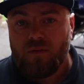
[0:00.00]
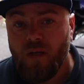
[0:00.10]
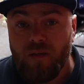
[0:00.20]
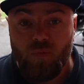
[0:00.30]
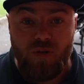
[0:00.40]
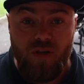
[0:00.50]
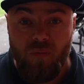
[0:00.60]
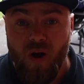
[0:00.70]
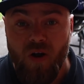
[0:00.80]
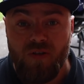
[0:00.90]
Hey, what's
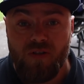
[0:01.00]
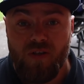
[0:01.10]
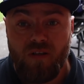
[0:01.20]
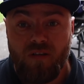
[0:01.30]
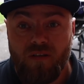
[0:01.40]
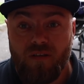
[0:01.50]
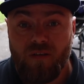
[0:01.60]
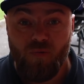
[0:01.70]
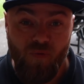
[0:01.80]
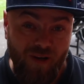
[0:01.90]
up guys?
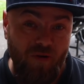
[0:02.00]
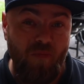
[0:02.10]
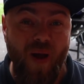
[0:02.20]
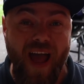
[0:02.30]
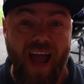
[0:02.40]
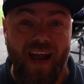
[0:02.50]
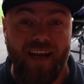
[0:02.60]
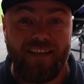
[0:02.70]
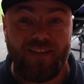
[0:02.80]
Welcome back.